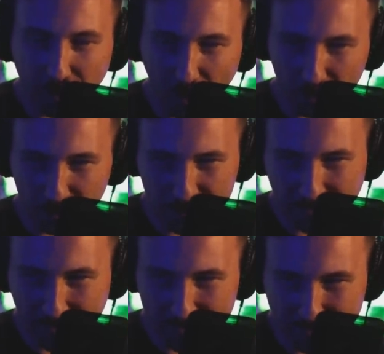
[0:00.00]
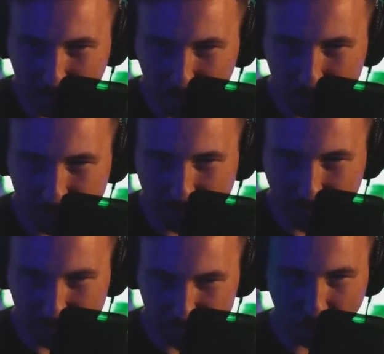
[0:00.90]
All those guys that put
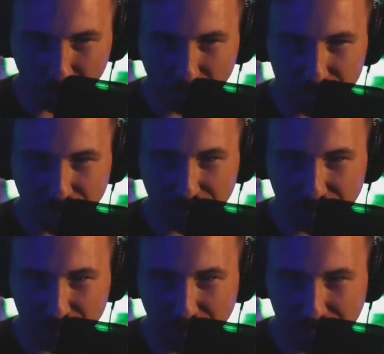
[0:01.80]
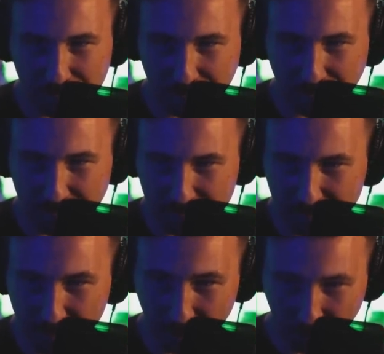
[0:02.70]
uh, snorkels on their trucks and these
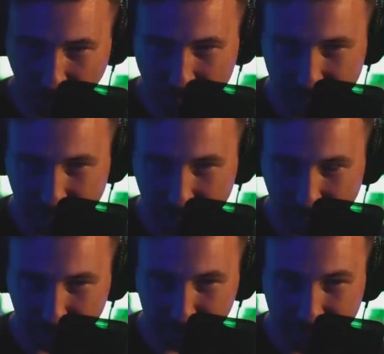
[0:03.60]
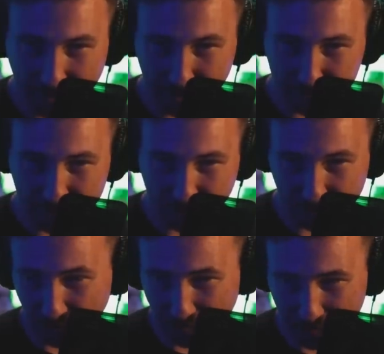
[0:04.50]
you know crazy uh, get-ups
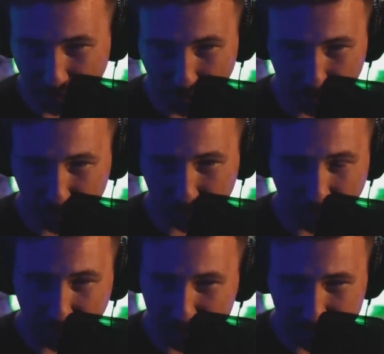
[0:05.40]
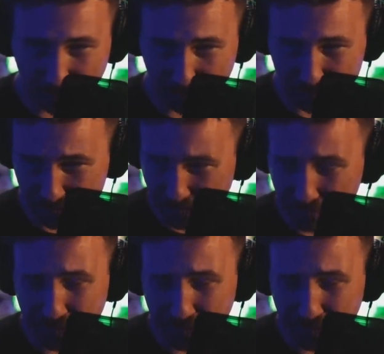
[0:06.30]
so they can go through rivers and all this stuff.